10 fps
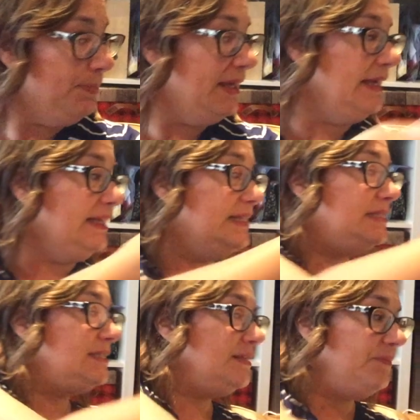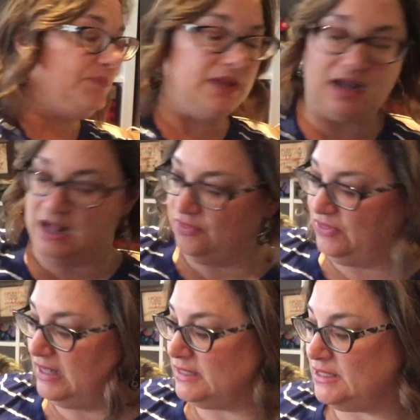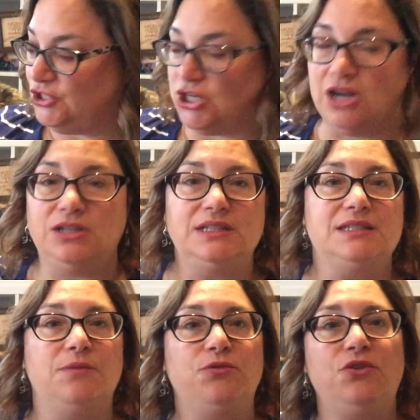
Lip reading: piece, this chart is up for